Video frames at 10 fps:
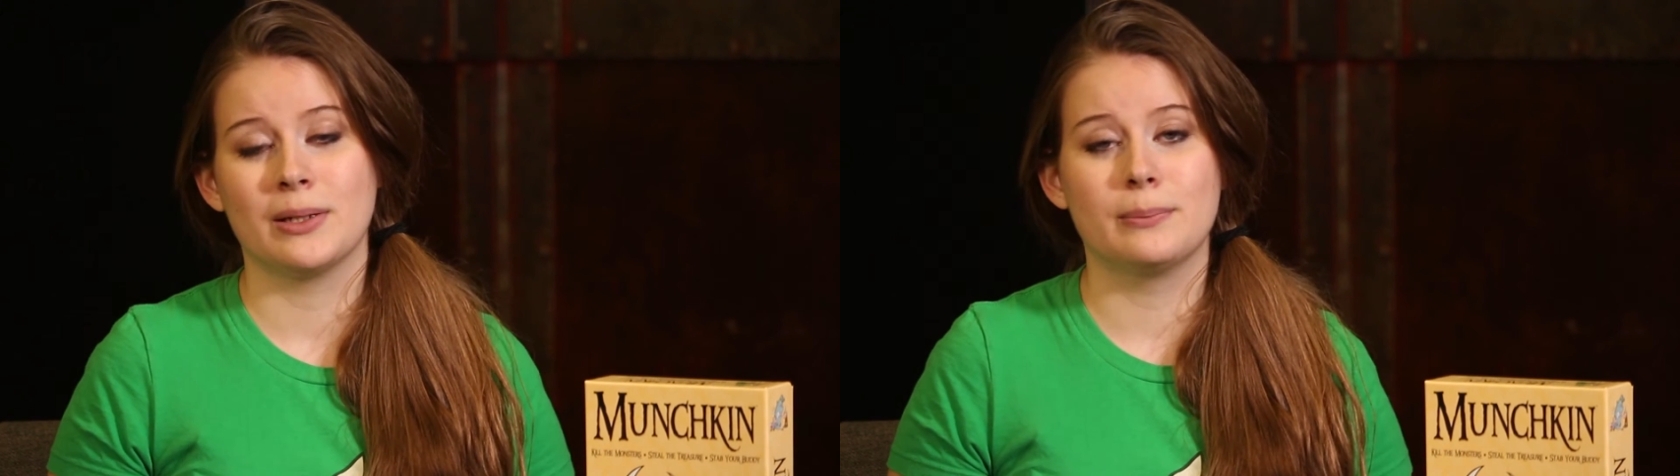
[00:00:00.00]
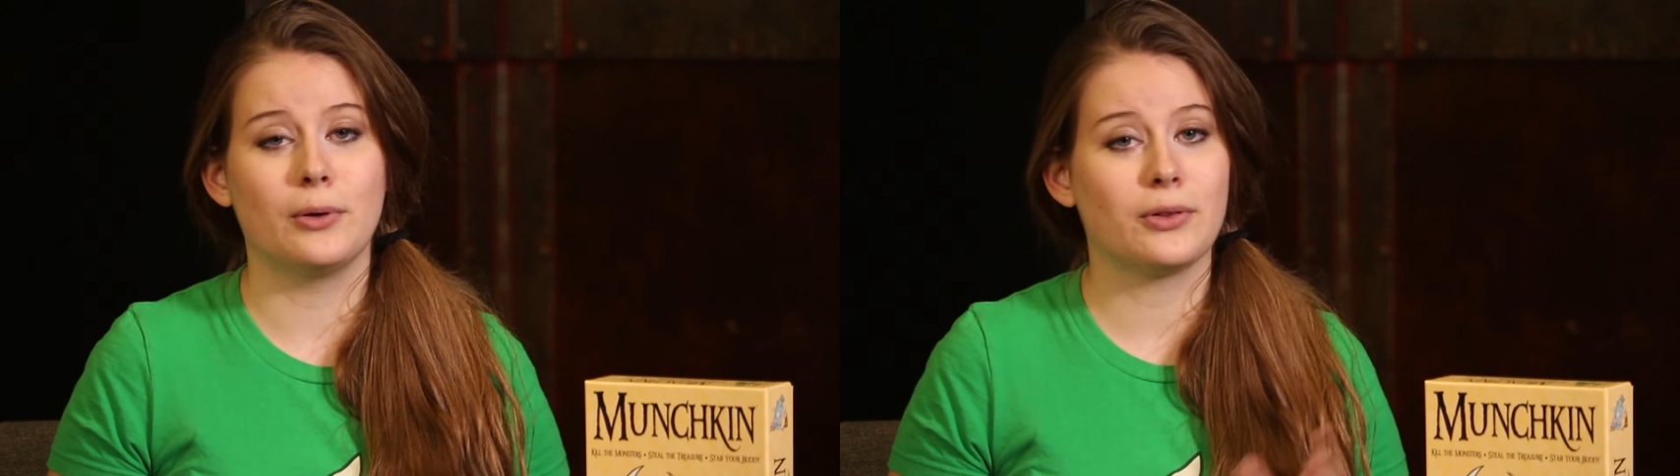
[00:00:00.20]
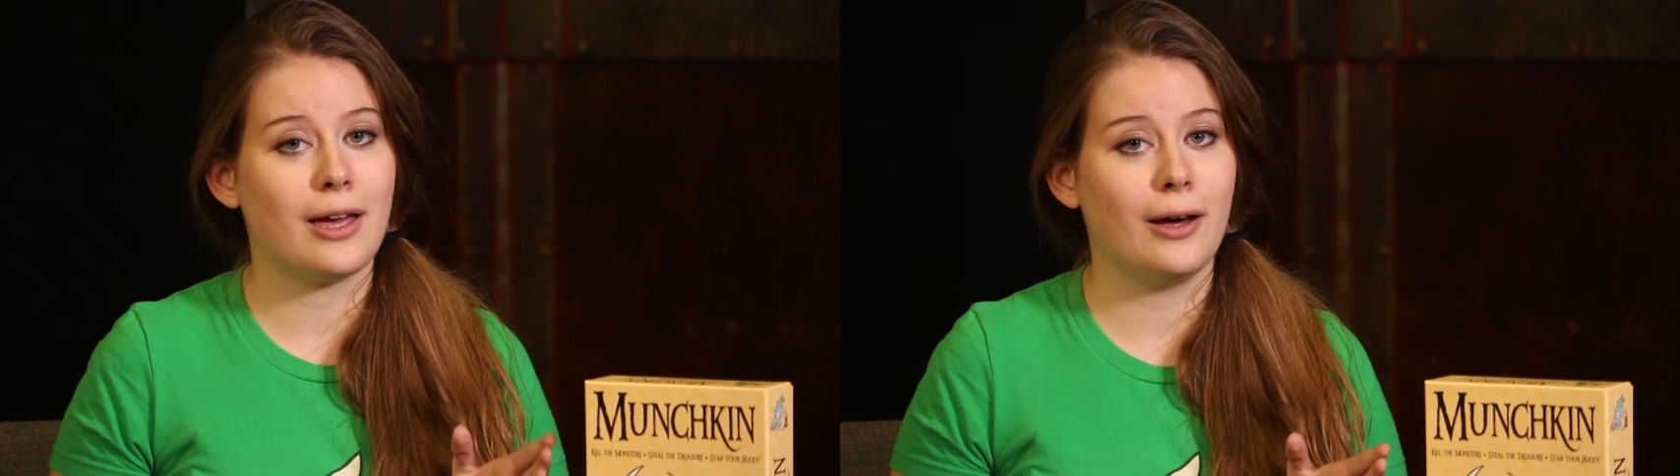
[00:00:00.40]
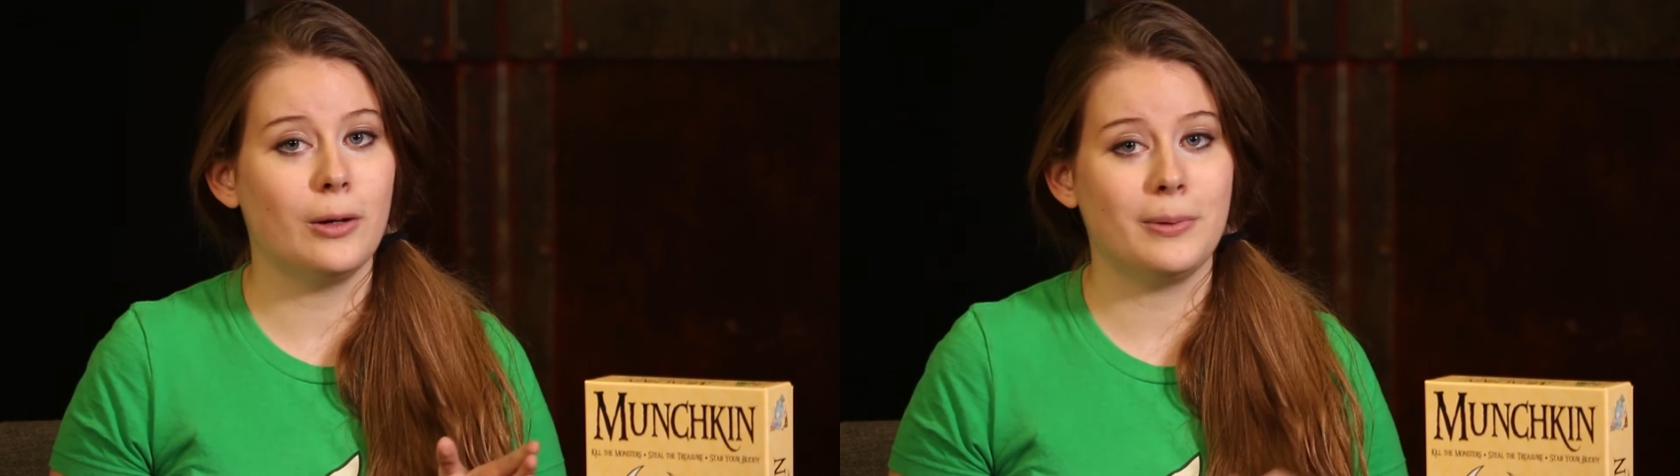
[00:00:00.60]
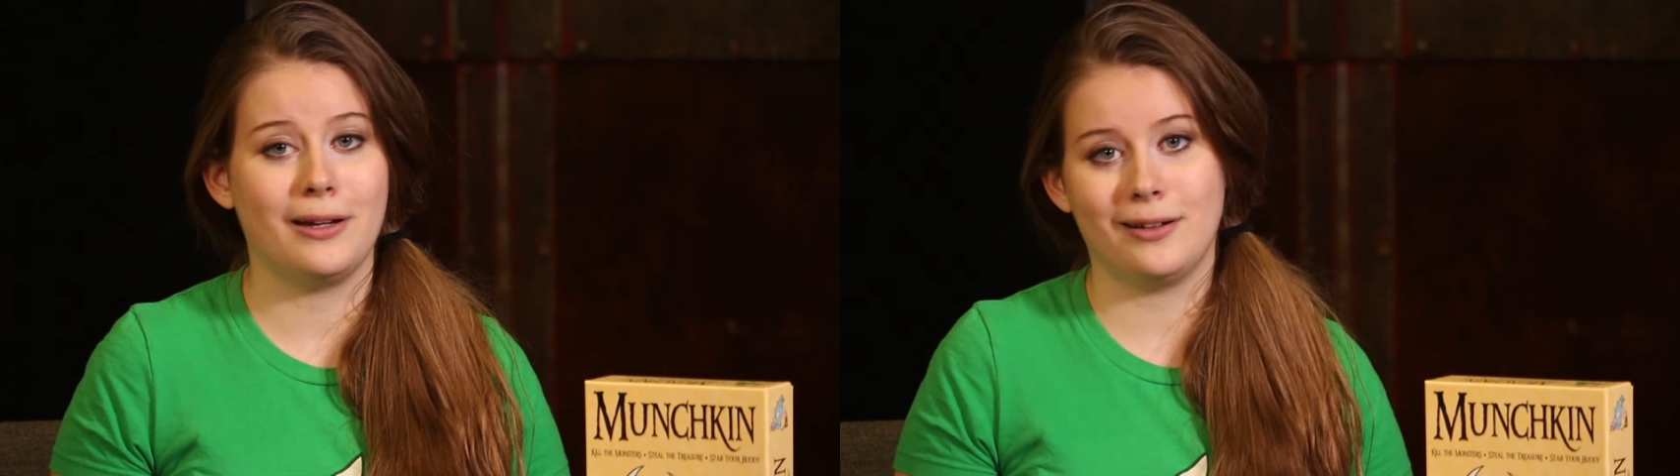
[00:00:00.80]
both
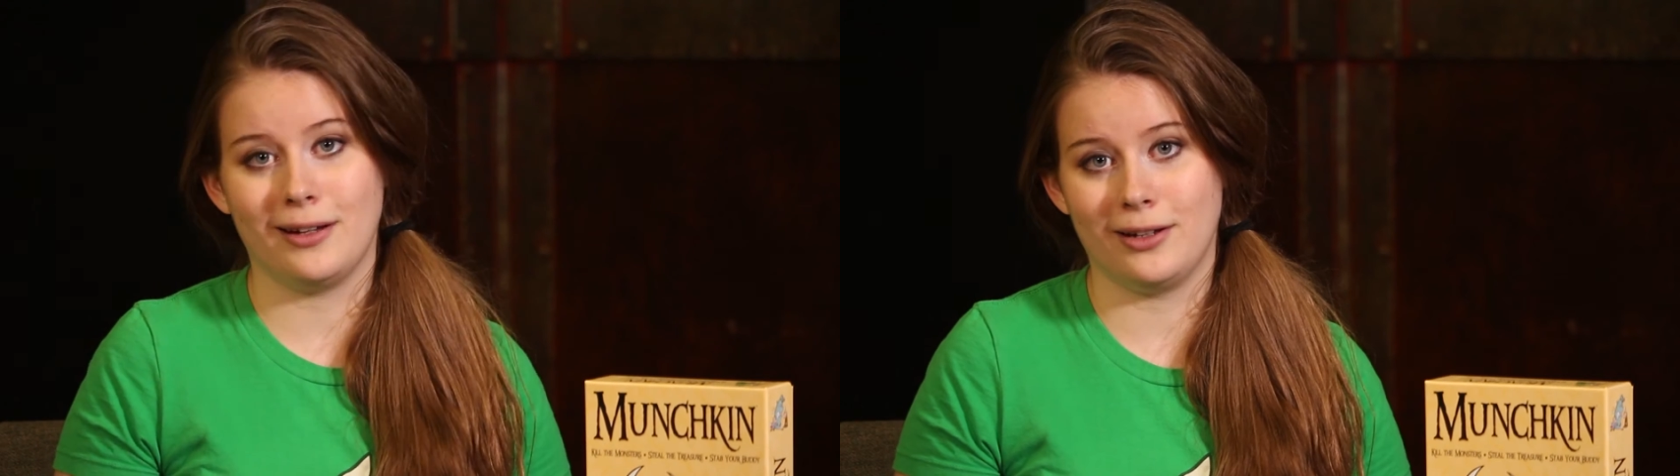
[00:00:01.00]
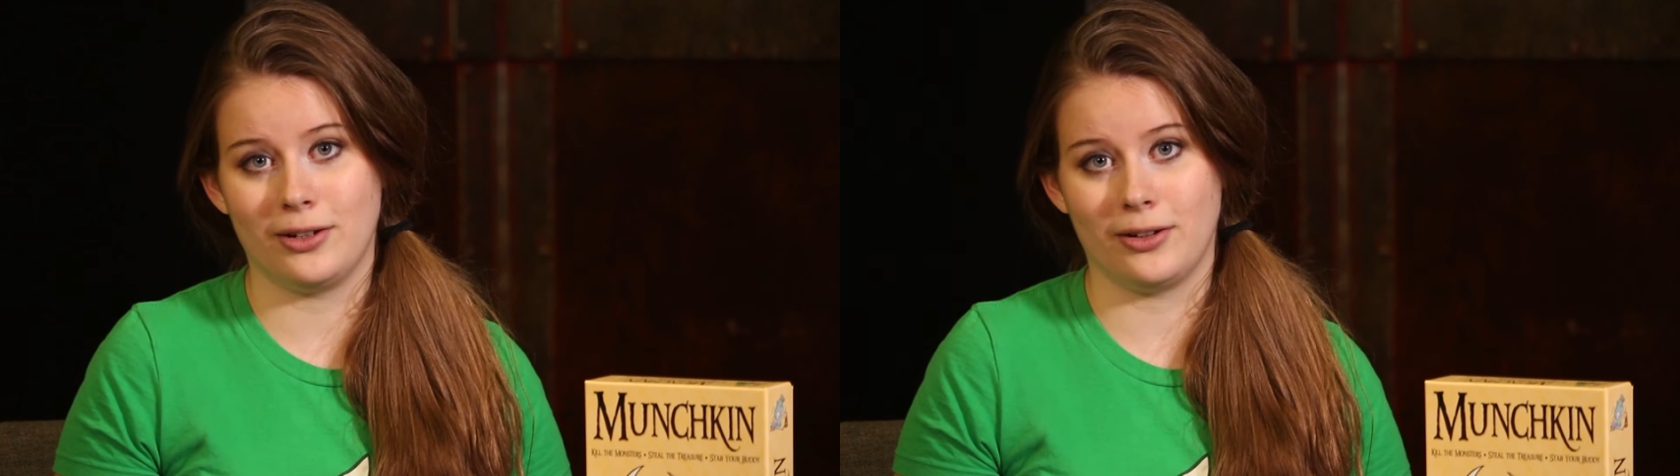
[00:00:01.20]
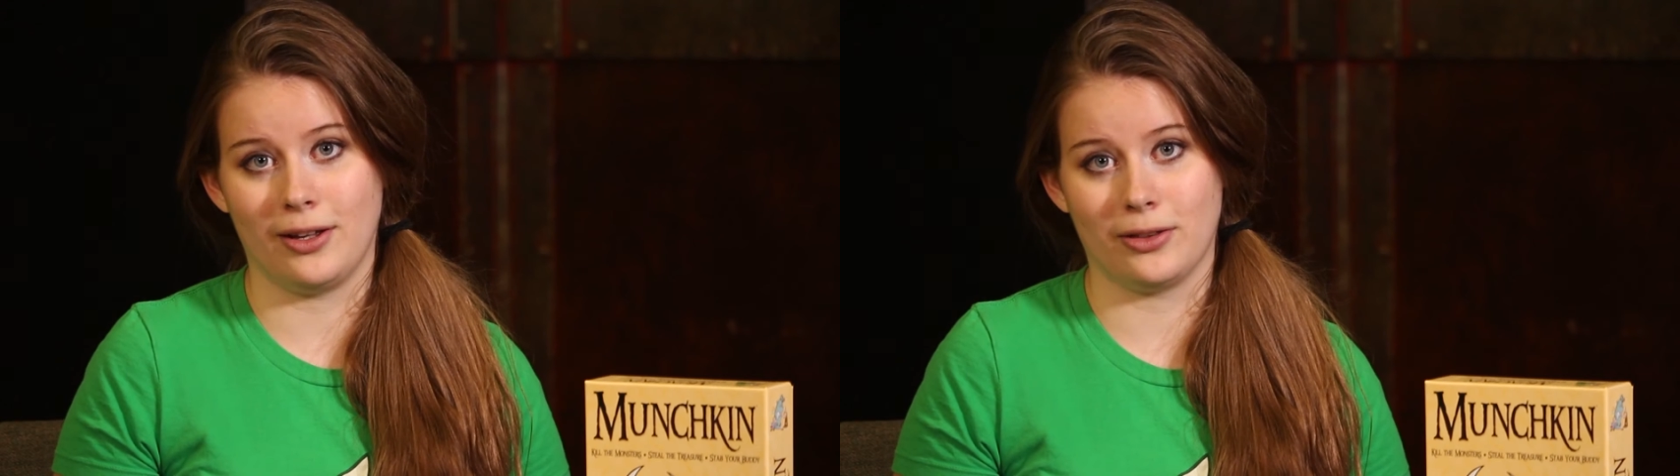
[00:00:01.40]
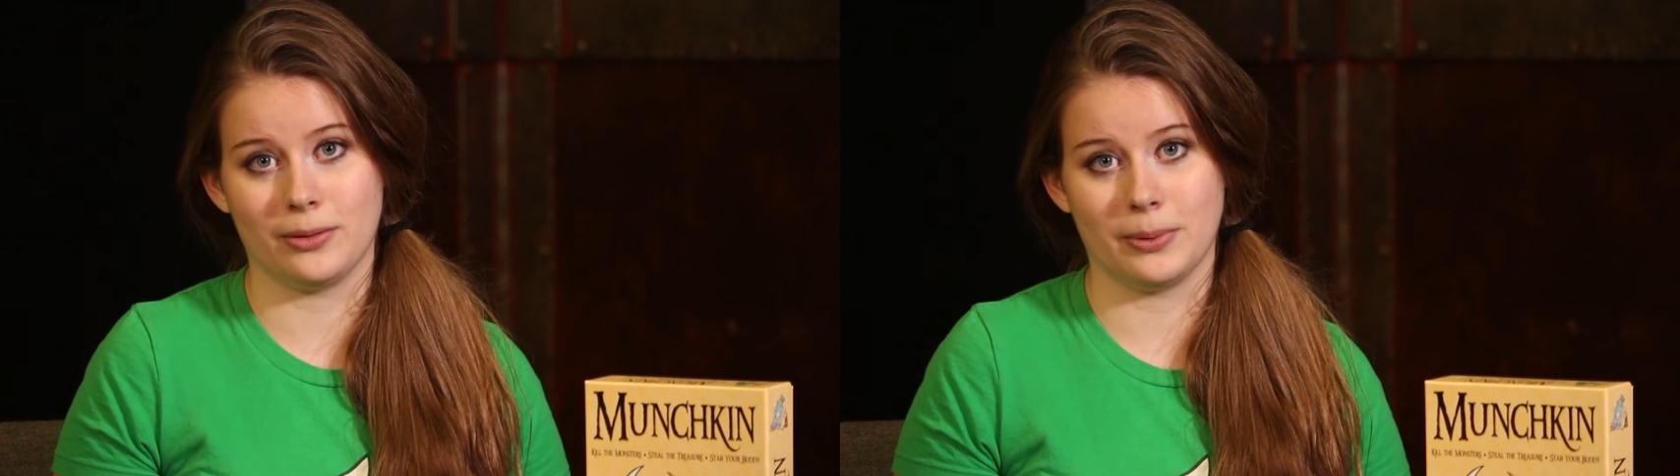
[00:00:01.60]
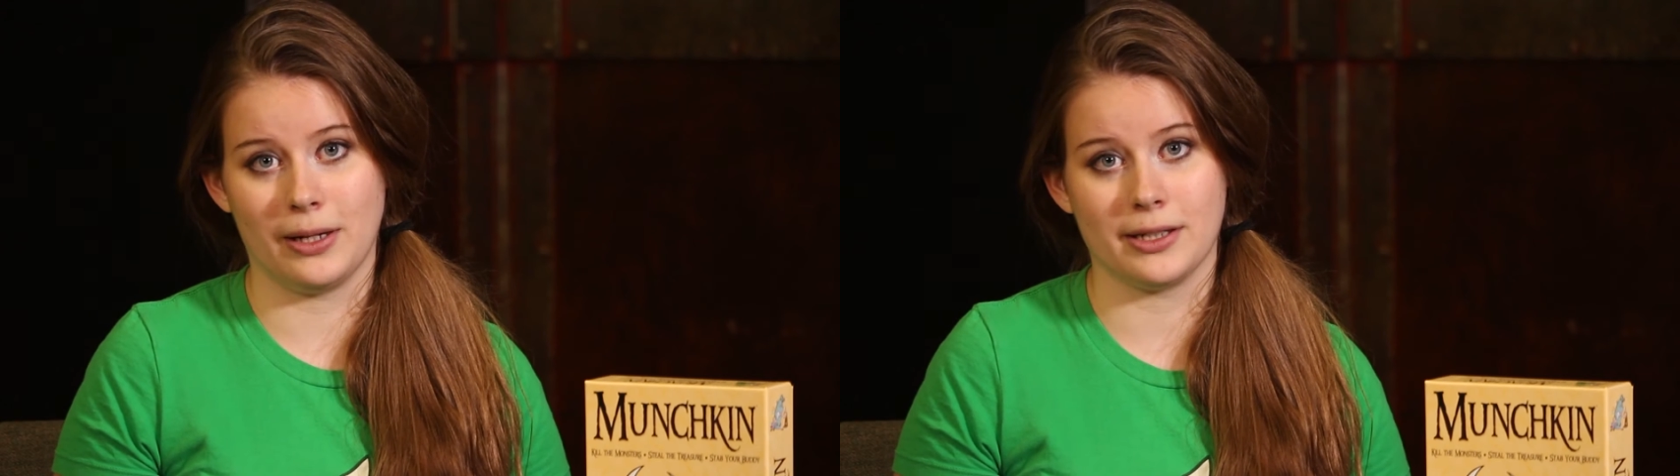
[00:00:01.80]
help and hinder the other
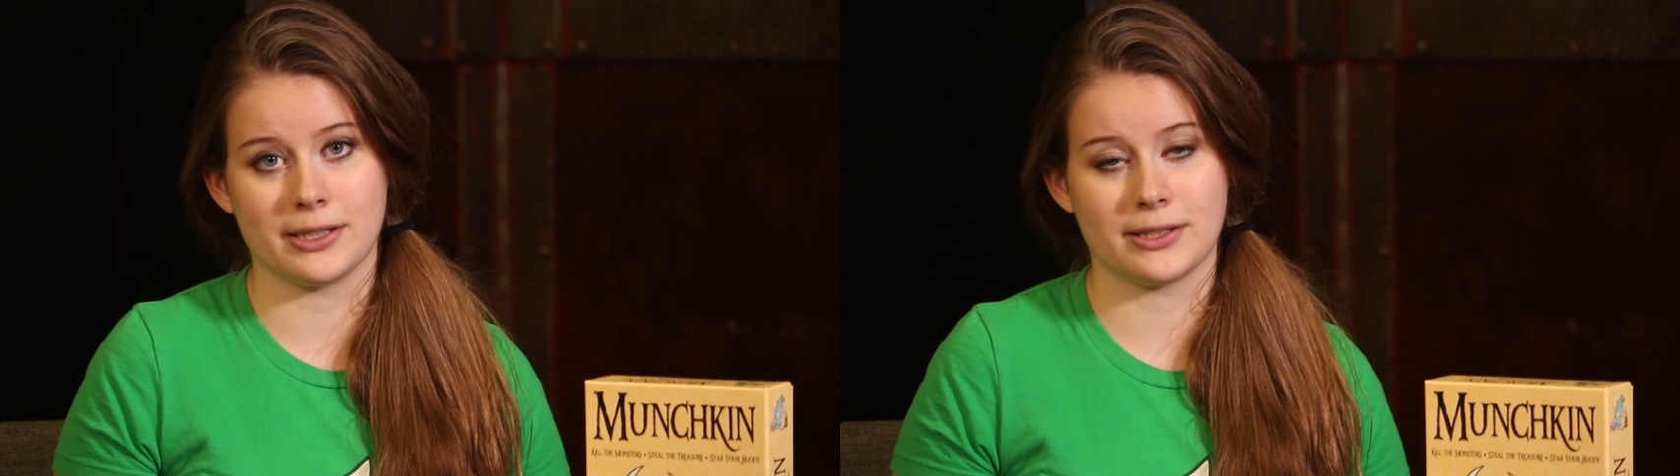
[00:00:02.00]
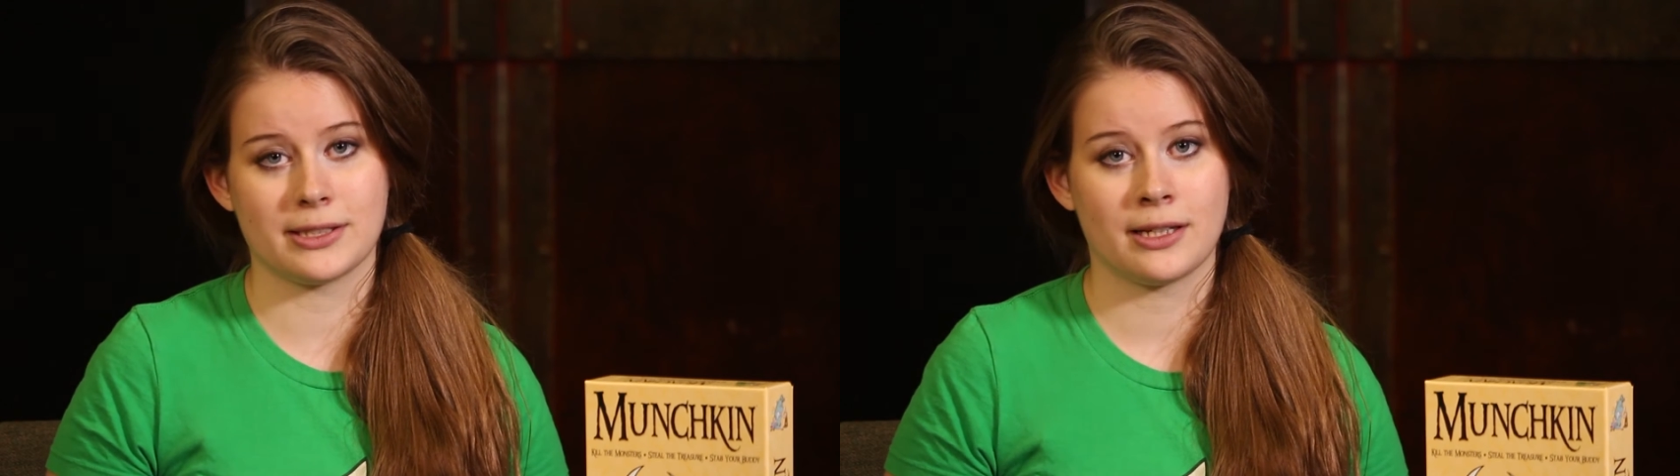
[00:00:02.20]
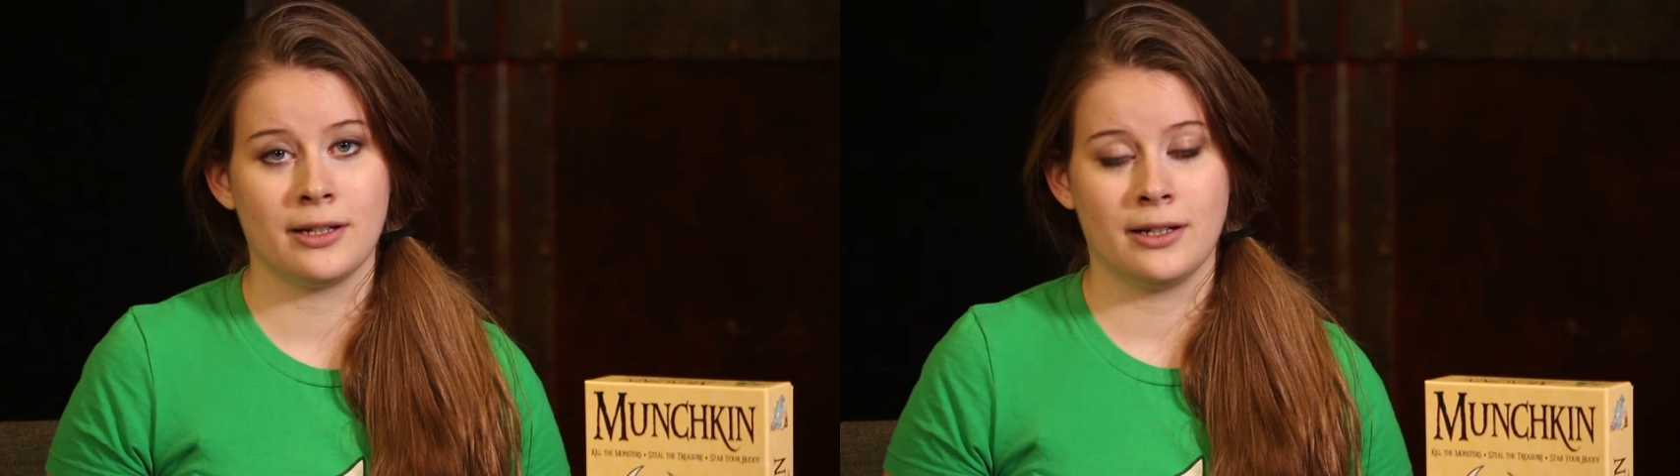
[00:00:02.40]
players.